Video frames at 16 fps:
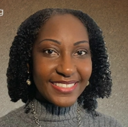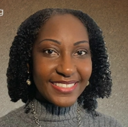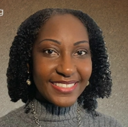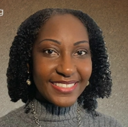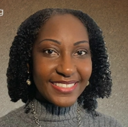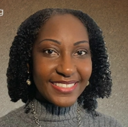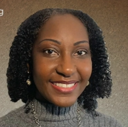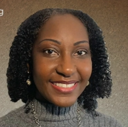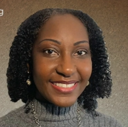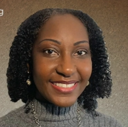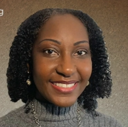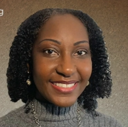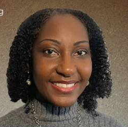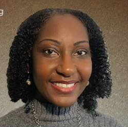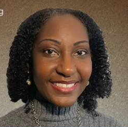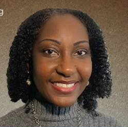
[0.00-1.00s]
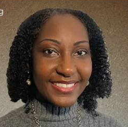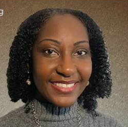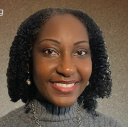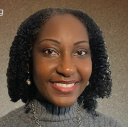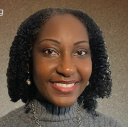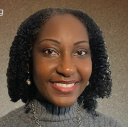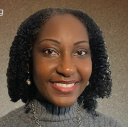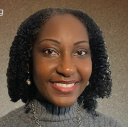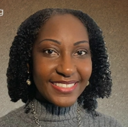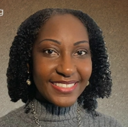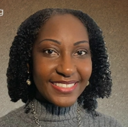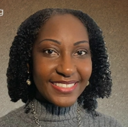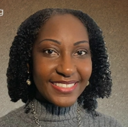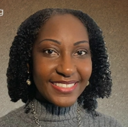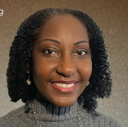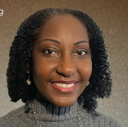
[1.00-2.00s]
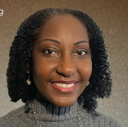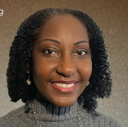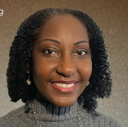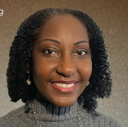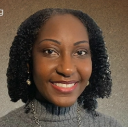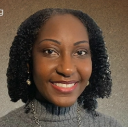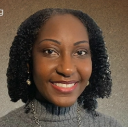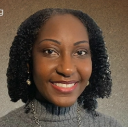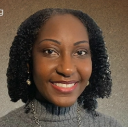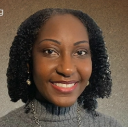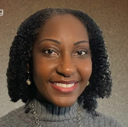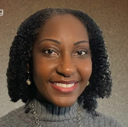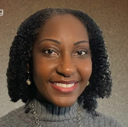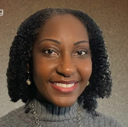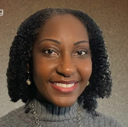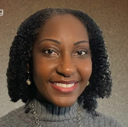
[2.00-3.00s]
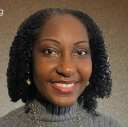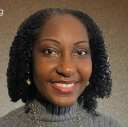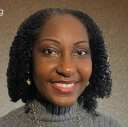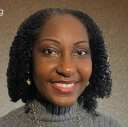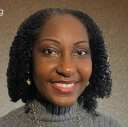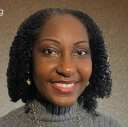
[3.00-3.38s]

(no lip movement)